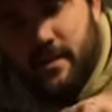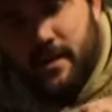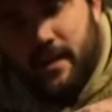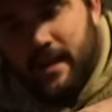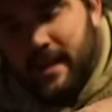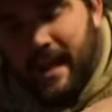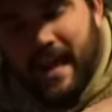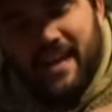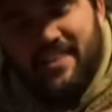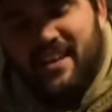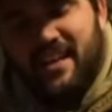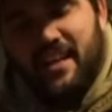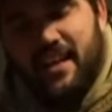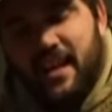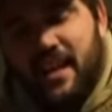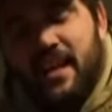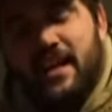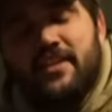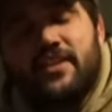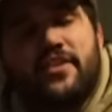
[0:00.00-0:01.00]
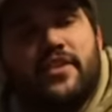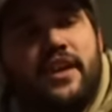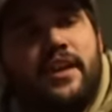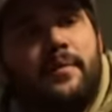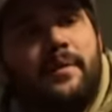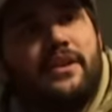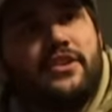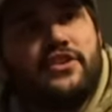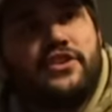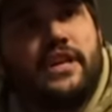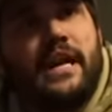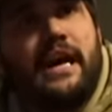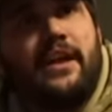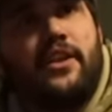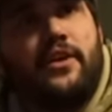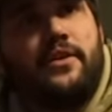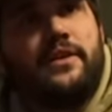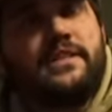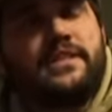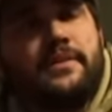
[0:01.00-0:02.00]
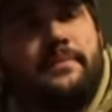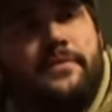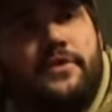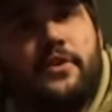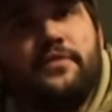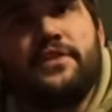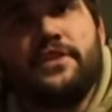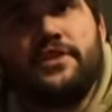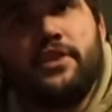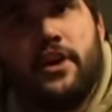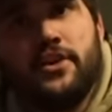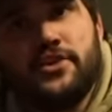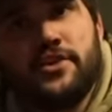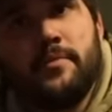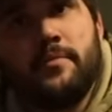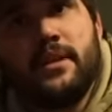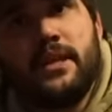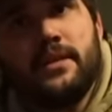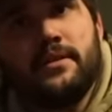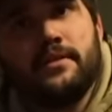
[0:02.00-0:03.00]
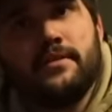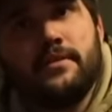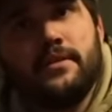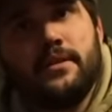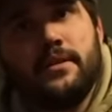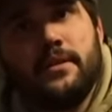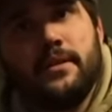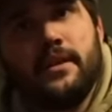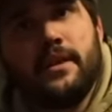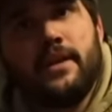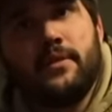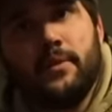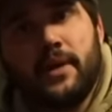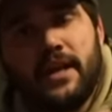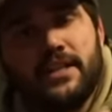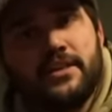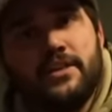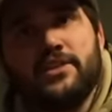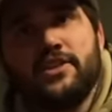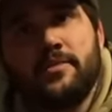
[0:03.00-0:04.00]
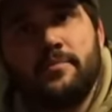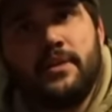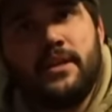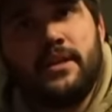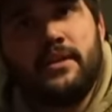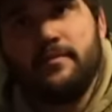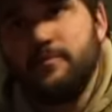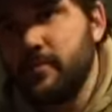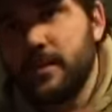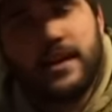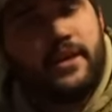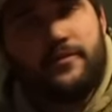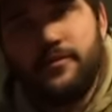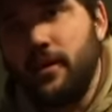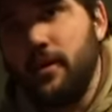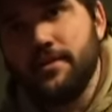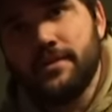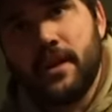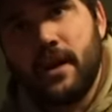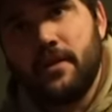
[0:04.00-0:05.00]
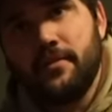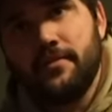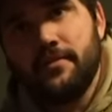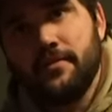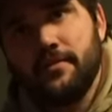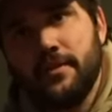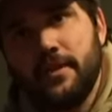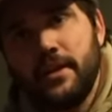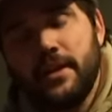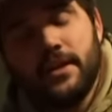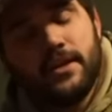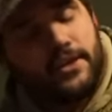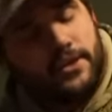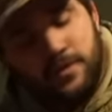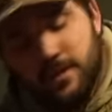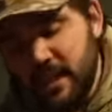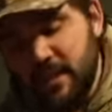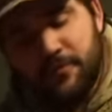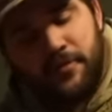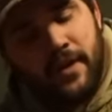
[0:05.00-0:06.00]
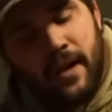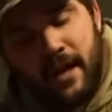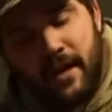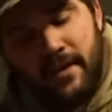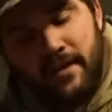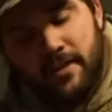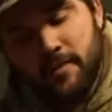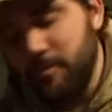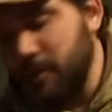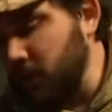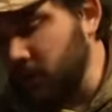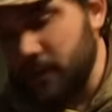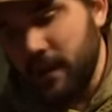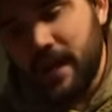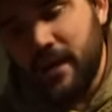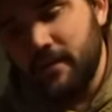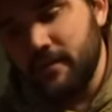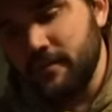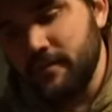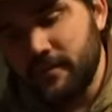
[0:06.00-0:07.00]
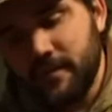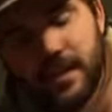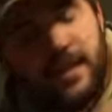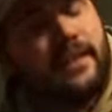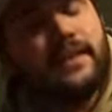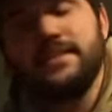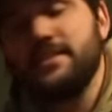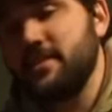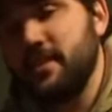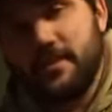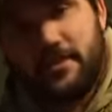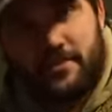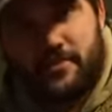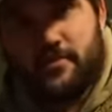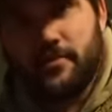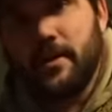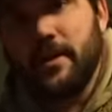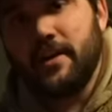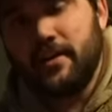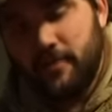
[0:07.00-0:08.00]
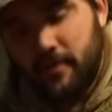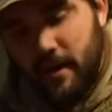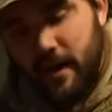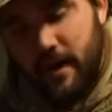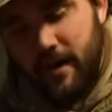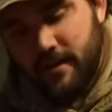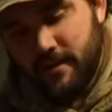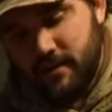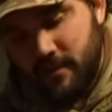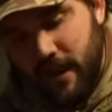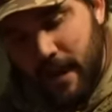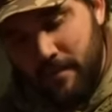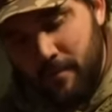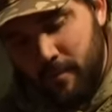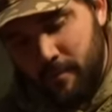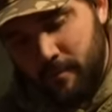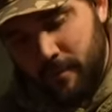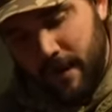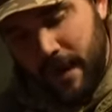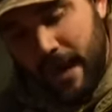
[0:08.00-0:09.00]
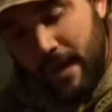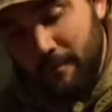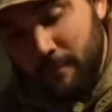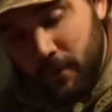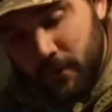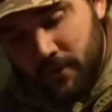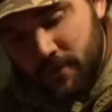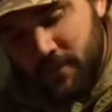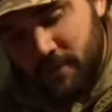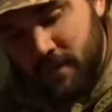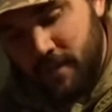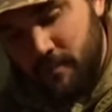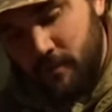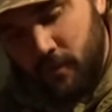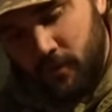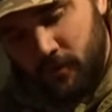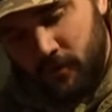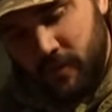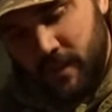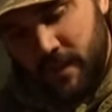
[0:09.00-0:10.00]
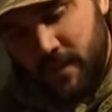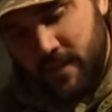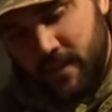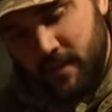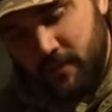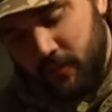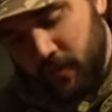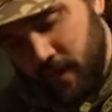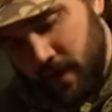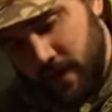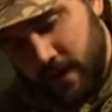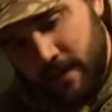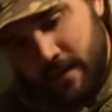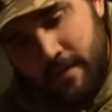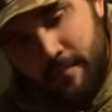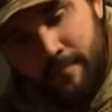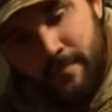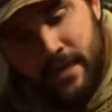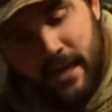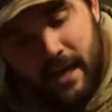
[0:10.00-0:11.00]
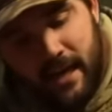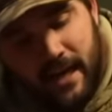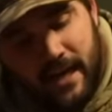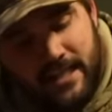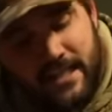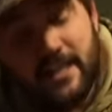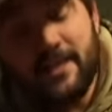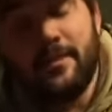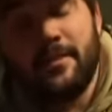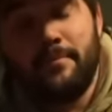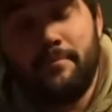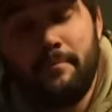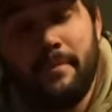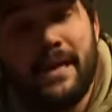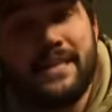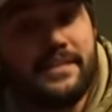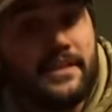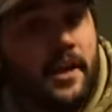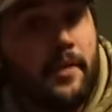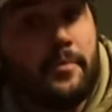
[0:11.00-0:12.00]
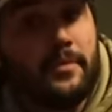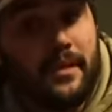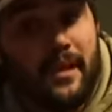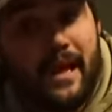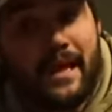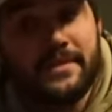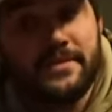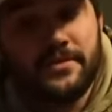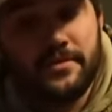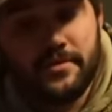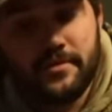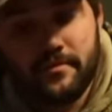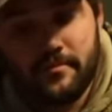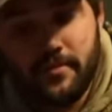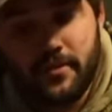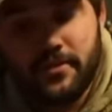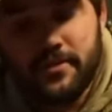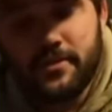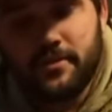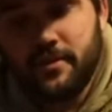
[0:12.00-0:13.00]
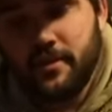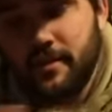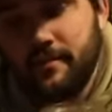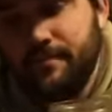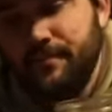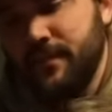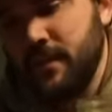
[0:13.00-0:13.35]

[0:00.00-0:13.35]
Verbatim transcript: Yeah, I think the thing about shallow is you have to touch the meat yeah. And when I touch the meat, breading falls off. Yep. You deep fry it, you pull it out, hey, that sucker's ready to rock. So I'm a I'm personally more of a fan of deep fry. I tend to mess it up less personally.